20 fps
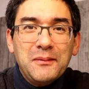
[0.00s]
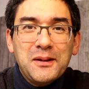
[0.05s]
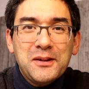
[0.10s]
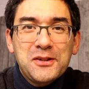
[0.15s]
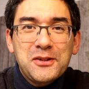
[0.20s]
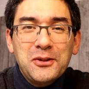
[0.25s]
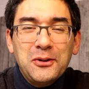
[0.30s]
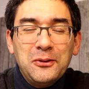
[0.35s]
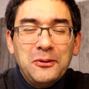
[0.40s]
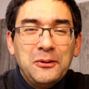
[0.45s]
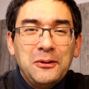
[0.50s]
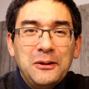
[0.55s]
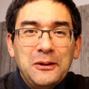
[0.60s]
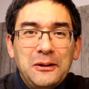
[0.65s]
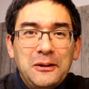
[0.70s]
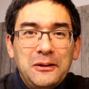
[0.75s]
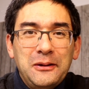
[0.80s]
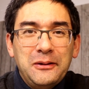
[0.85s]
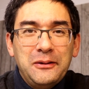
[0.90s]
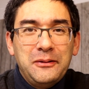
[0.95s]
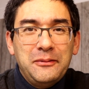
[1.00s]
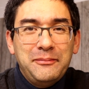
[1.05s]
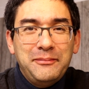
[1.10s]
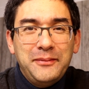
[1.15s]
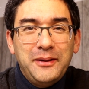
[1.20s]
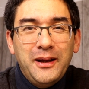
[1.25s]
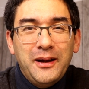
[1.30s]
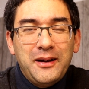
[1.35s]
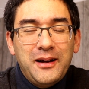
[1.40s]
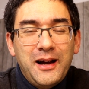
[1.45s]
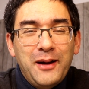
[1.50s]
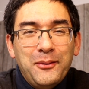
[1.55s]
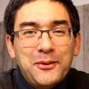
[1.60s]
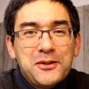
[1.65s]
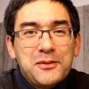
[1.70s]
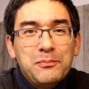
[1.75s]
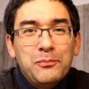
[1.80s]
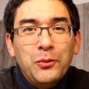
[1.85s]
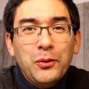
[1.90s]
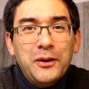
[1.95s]
So I
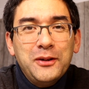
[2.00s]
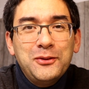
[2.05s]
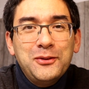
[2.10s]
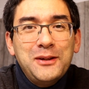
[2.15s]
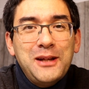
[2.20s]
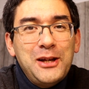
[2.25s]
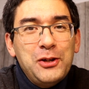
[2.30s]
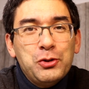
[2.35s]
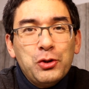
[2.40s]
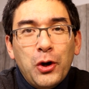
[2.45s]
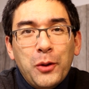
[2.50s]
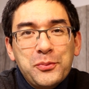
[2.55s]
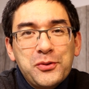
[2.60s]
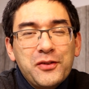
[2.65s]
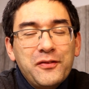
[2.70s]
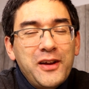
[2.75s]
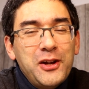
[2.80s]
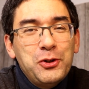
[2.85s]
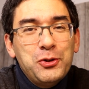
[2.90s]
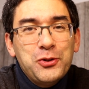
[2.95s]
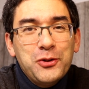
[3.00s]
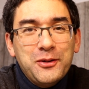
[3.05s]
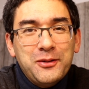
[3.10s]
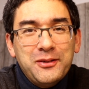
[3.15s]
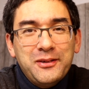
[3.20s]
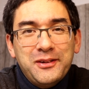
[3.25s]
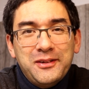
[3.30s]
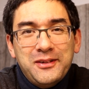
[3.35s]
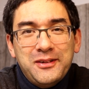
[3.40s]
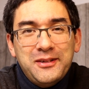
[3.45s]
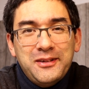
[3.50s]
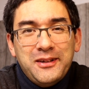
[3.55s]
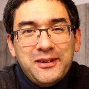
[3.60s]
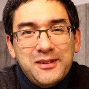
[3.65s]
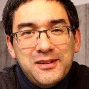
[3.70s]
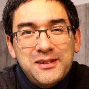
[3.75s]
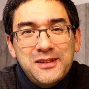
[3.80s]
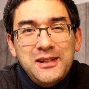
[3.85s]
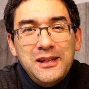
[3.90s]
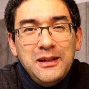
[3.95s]
was more into nature observation
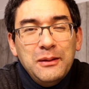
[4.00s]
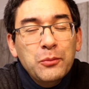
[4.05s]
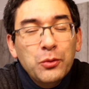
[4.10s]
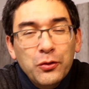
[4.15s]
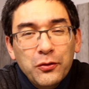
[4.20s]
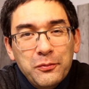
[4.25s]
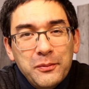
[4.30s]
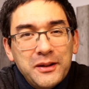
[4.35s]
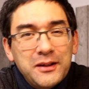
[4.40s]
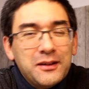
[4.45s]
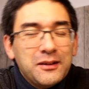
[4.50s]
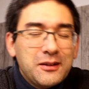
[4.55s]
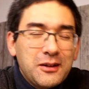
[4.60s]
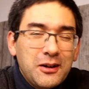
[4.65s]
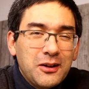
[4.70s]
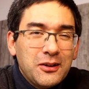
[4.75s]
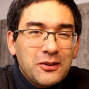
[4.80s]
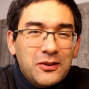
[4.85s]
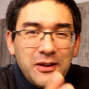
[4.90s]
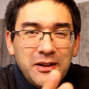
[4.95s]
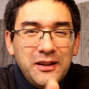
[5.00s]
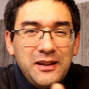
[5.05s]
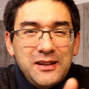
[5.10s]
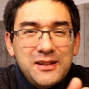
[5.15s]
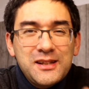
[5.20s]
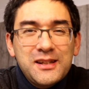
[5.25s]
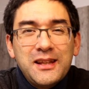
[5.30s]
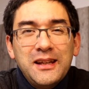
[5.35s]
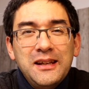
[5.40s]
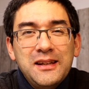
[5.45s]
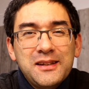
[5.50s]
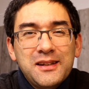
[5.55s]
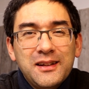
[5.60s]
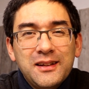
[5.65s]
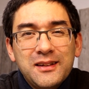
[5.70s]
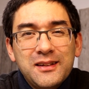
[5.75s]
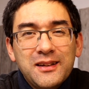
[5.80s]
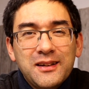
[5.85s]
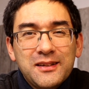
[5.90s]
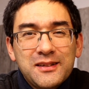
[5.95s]
and seeing movement and color and these things.
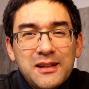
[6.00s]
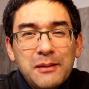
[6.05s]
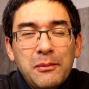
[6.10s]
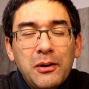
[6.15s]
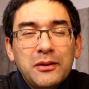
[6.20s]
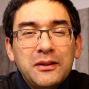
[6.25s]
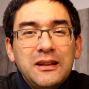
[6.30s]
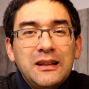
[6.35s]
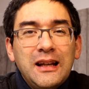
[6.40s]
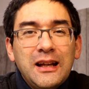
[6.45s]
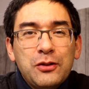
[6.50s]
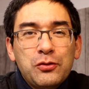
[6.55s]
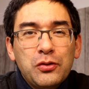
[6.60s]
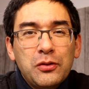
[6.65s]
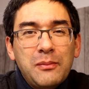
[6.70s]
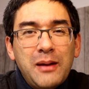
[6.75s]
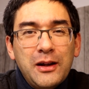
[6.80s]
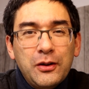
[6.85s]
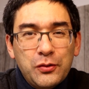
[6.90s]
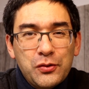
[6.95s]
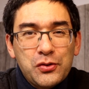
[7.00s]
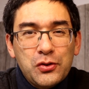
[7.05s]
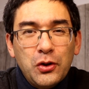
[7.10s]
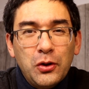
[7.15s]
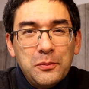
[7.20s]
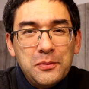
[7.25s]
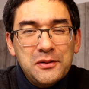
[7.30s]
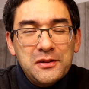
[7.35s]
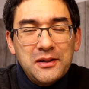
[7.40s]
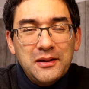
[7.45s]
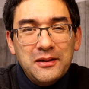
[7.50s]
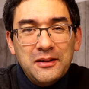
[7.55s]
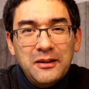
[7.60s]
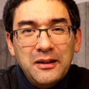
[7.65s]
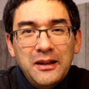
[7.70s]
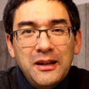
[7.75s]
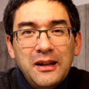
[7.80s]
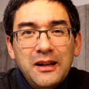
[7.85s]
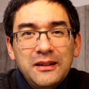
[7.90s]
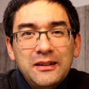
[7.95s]
And somehow the electron microscopes,
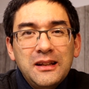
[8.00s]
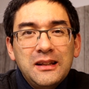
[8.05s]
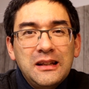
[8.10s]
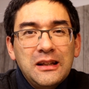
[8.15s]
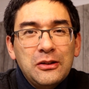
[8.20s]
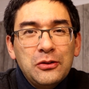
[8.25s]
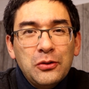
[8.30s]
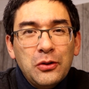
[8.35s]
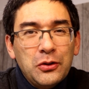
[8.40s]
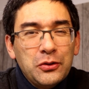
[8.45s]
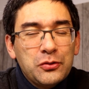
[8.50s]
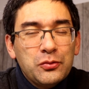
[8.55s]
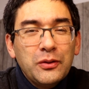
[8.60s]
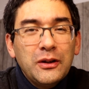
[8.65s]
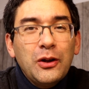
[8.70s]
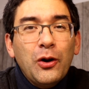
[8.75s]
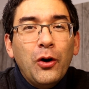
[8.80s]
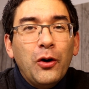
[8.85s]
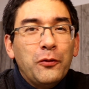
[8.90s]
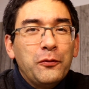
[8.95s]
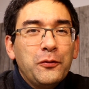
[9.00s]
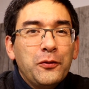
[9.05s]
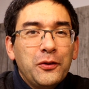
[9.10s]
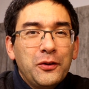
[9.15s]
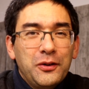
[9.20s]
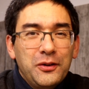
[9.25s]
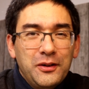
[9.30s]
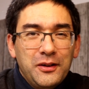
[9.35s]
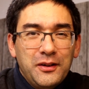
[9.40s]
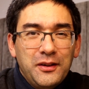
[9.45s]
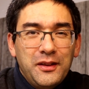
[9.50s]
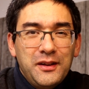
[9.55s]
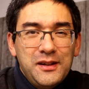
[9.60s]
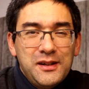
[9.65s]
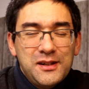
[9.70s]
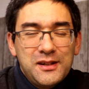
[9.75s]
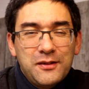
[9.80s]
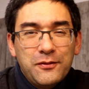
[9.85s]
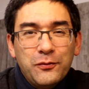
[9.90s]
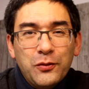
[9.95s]
they did not really offer
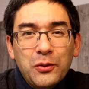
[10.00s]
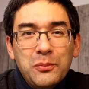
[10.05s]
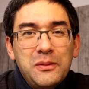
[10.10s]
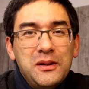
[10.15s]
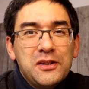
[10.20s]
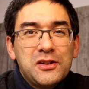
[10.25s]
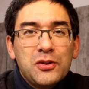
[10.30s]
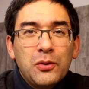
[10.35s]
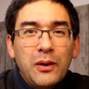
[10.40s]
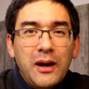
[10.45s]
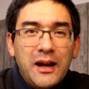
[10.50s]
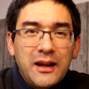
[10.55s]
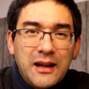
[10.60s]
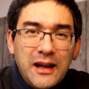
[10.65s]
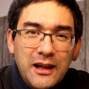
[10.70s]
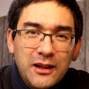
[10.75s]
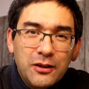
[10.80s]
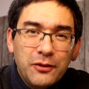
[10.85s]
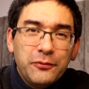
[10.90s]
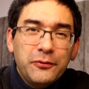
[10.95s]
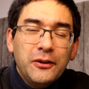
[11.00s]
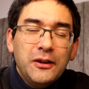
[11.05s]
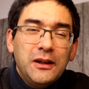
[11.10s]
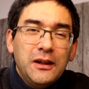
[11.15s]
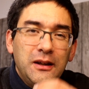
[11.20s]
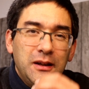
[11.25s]
this for me. So I kind of,